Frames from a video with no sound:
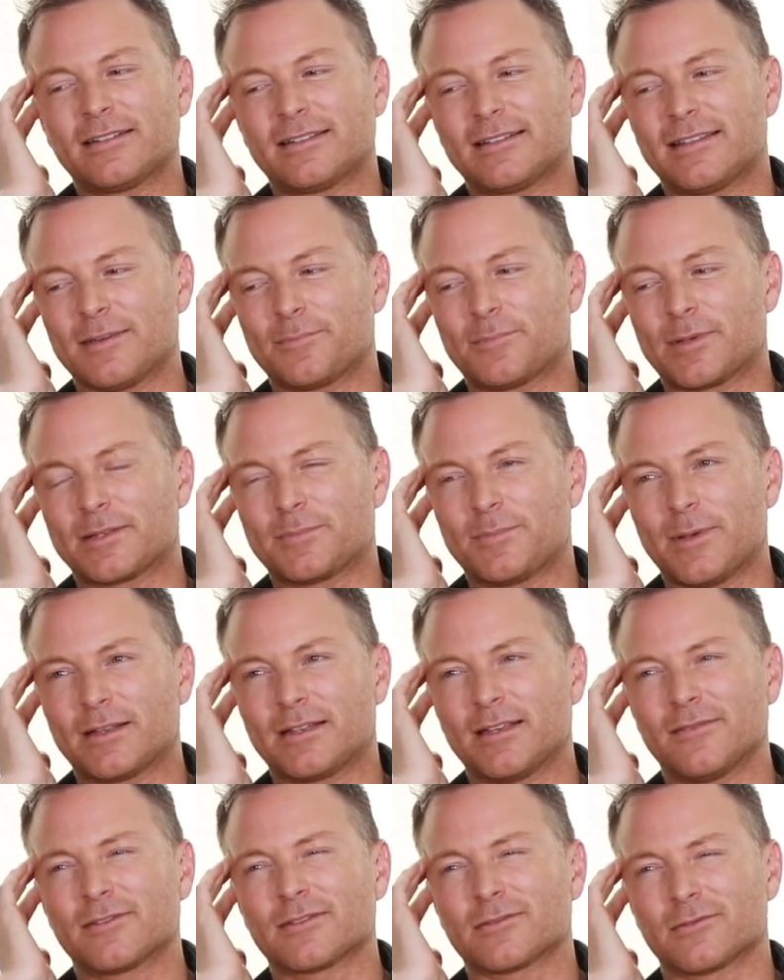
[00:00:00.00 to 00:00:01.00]
just think
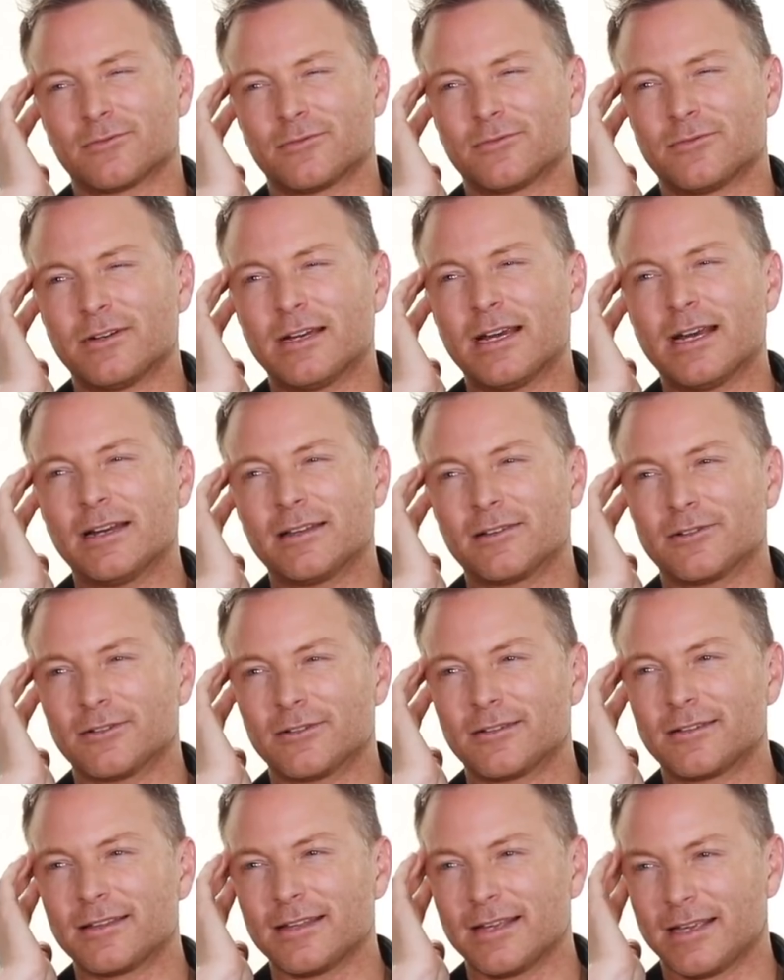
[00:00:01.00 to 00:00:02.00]
perspective is a really
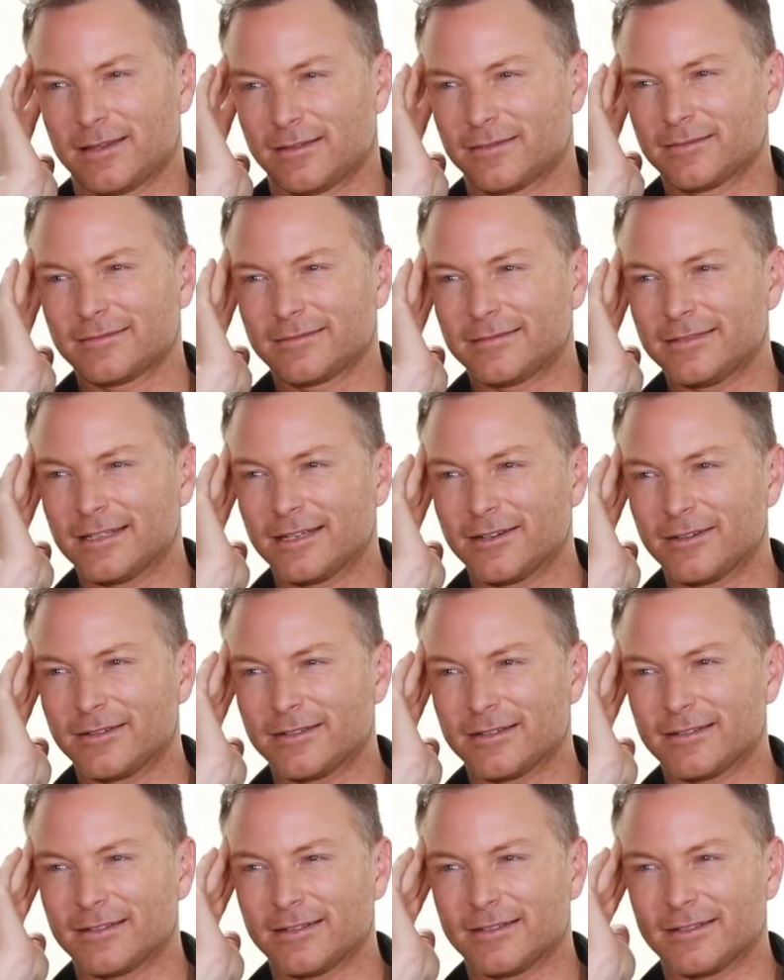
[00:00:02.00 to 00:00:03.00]
good thing, you know,
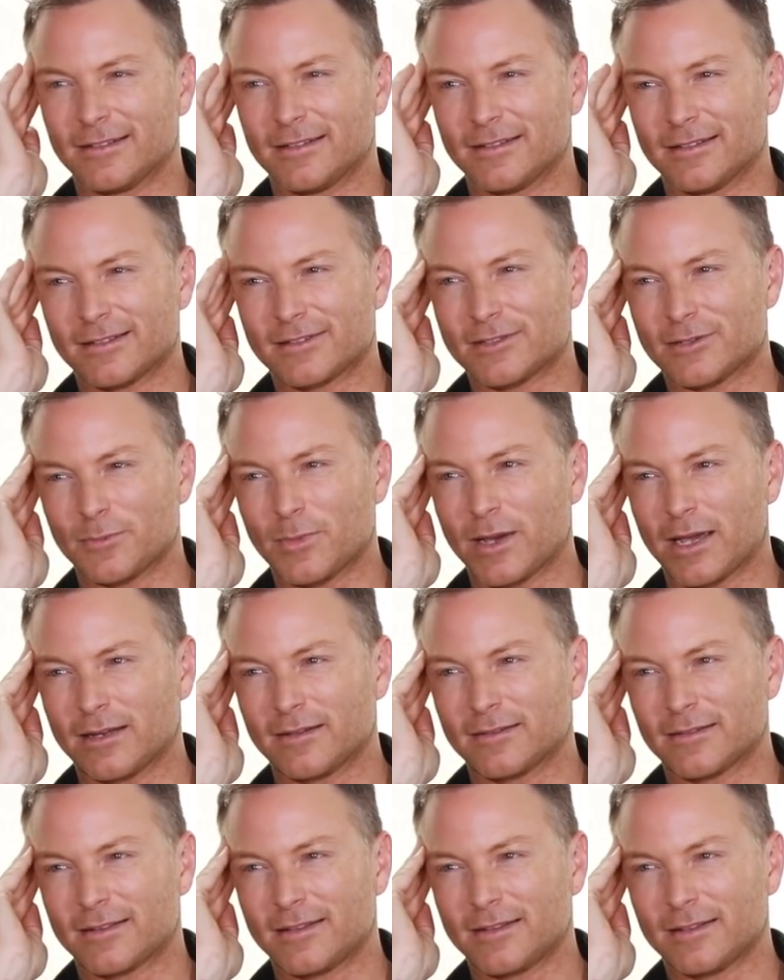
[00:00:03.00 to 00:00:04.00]
in this
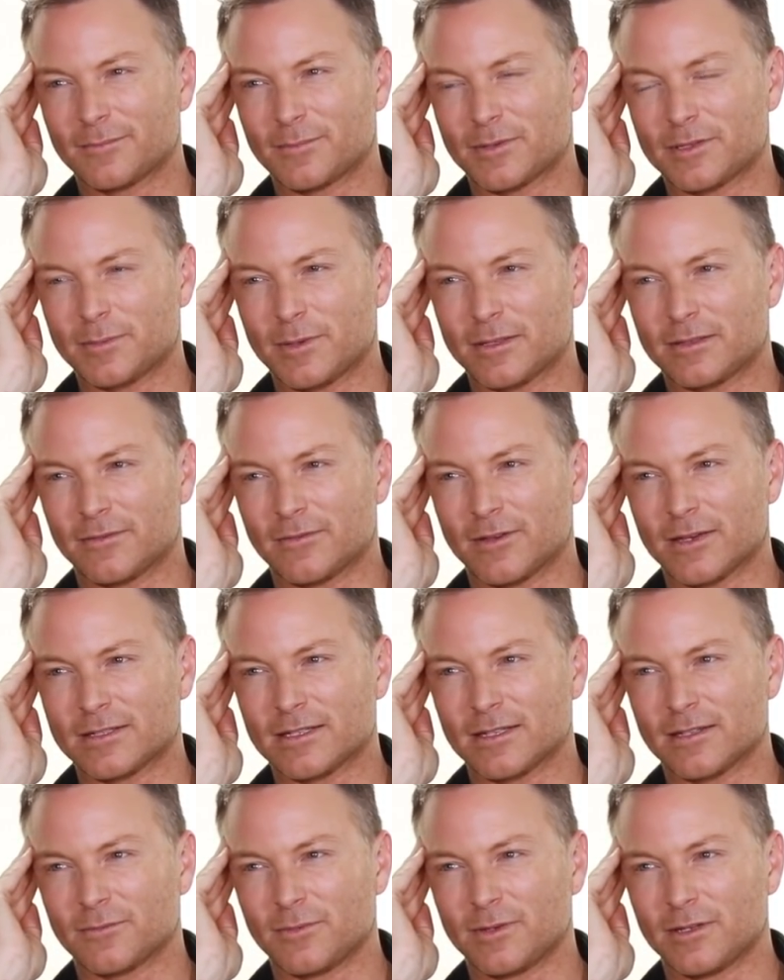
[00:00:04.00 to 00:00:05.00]
debate. I think perspective goes
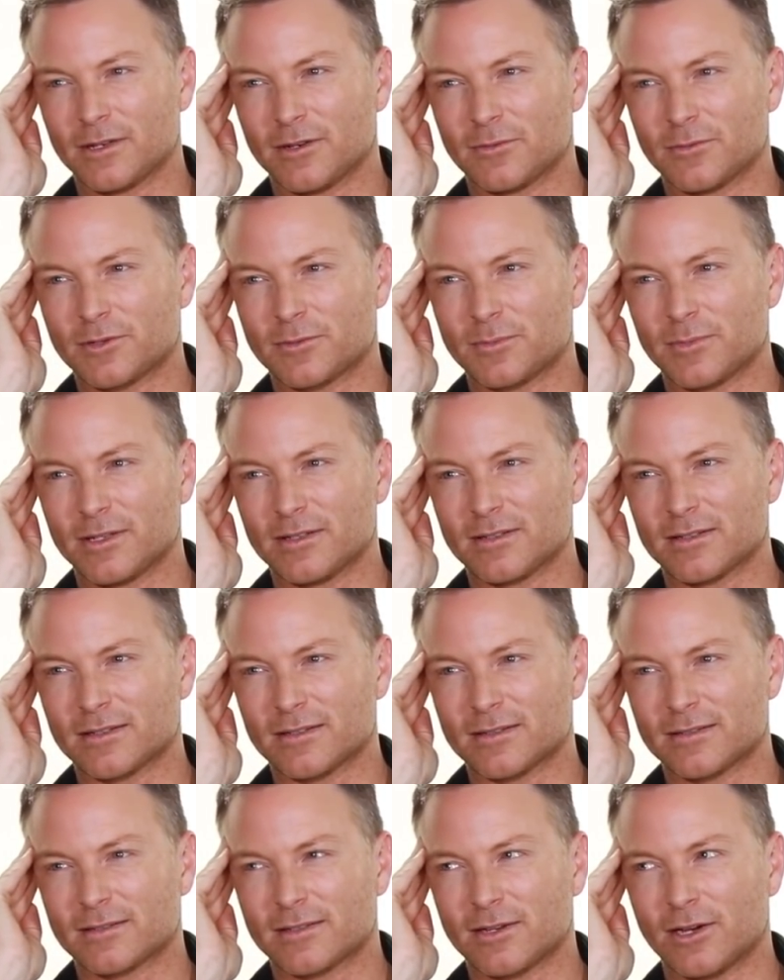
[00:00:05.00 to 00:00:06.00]
out the window, which means
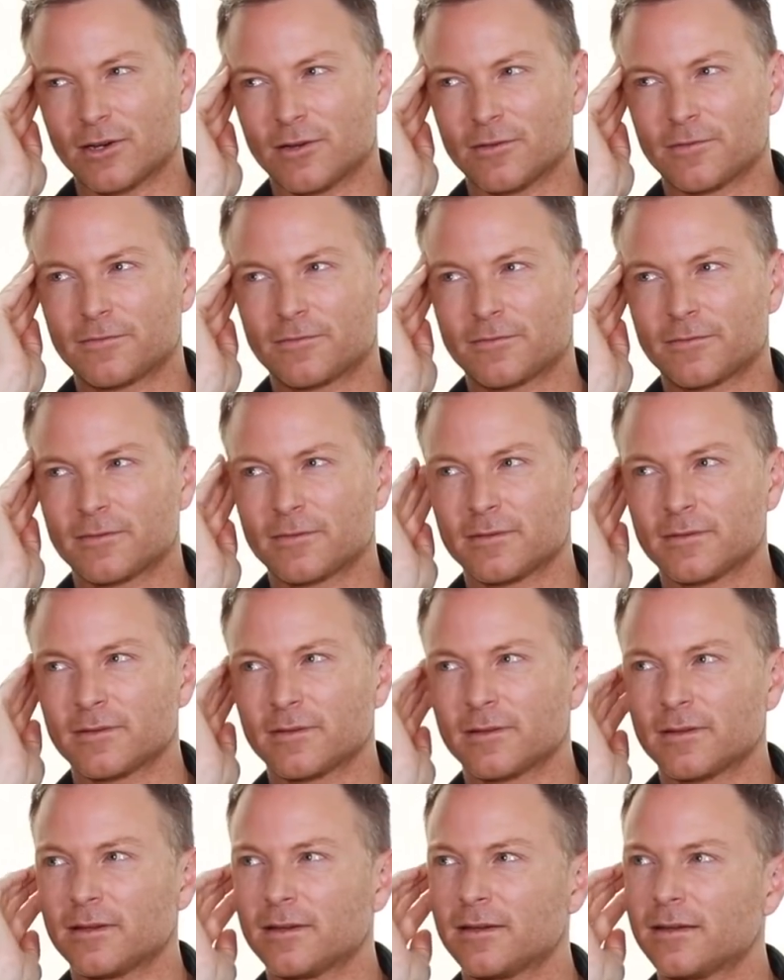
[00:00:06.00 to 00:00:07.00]
it
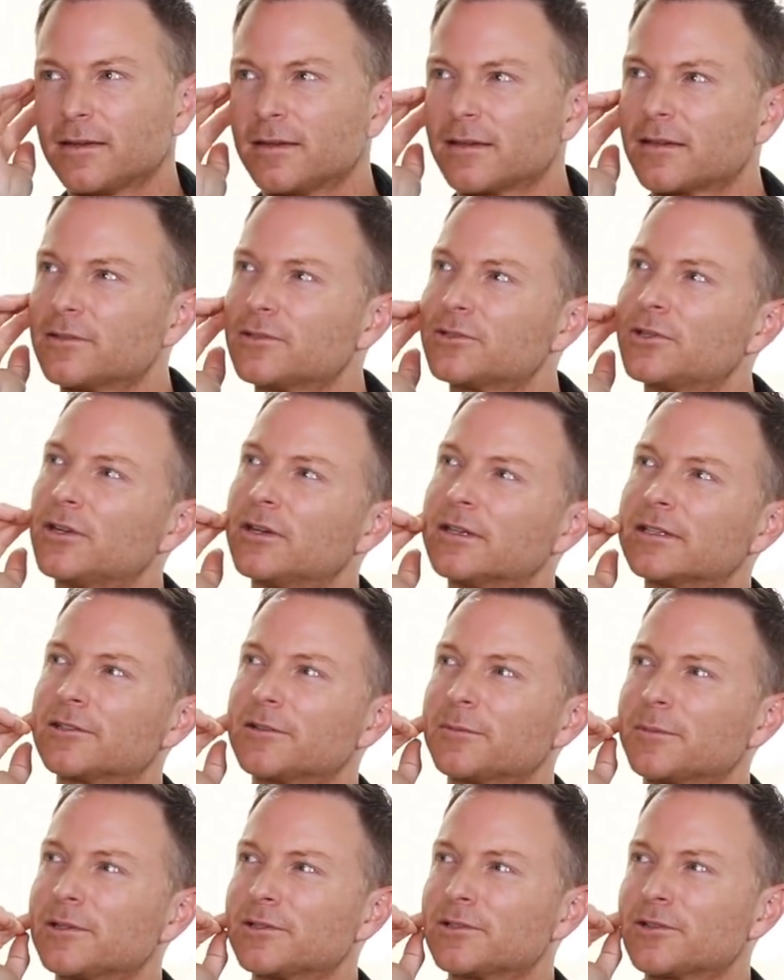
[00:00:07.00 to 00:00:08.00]
can turn a
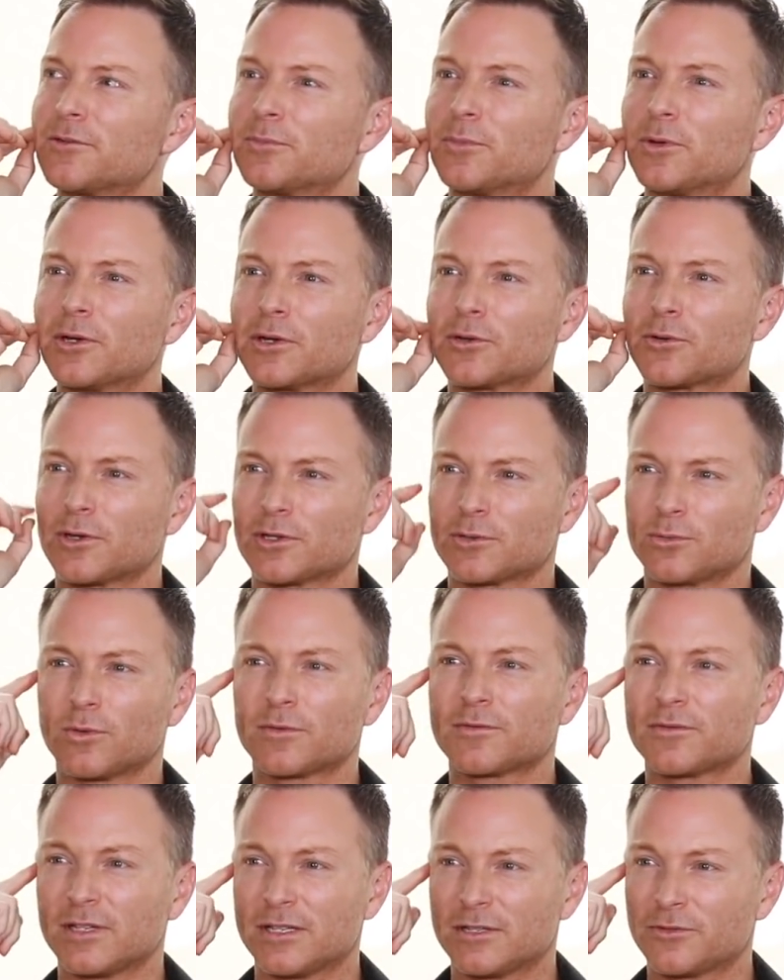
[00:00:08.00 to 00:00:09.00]
little bit into the boy cries
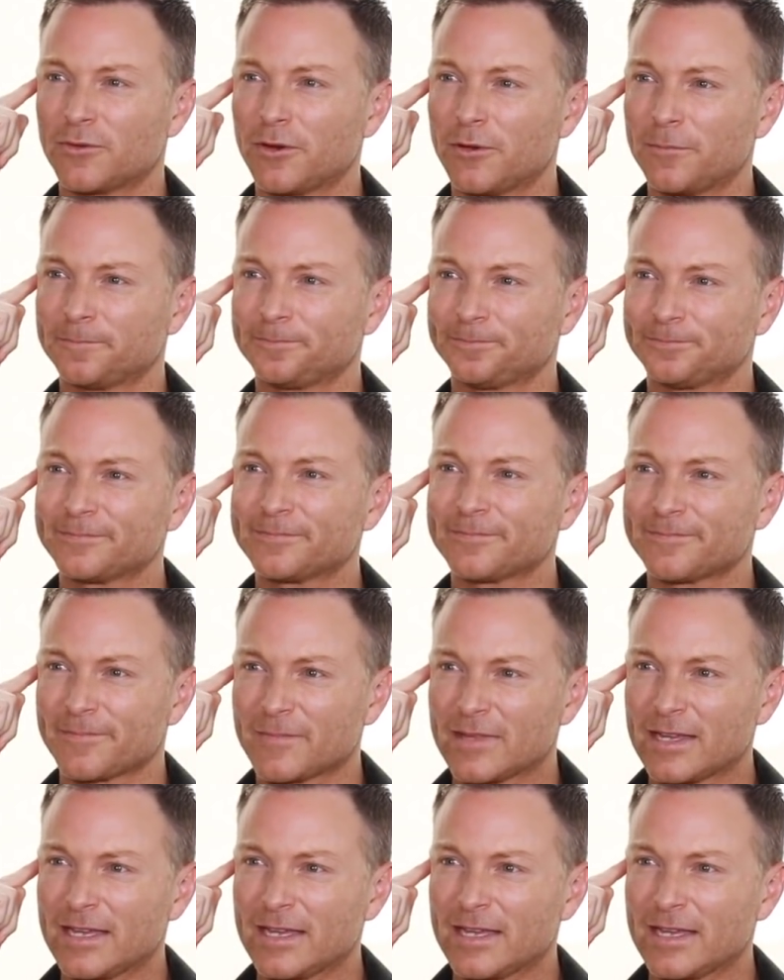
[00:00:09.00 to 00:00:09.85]
wolf syndrome.